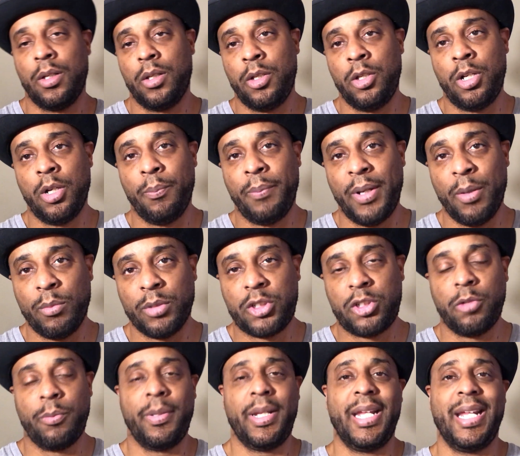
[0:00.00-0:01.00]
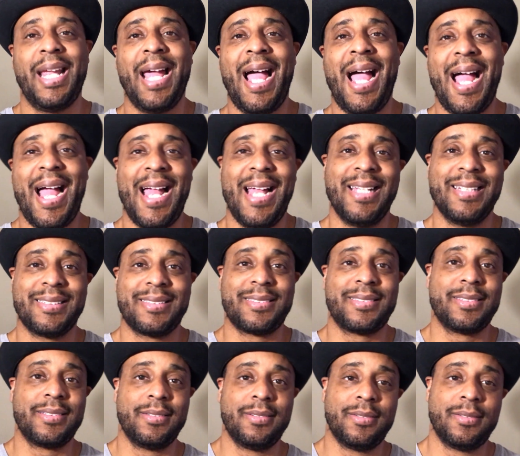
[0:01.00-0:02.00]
you done been with too many guys.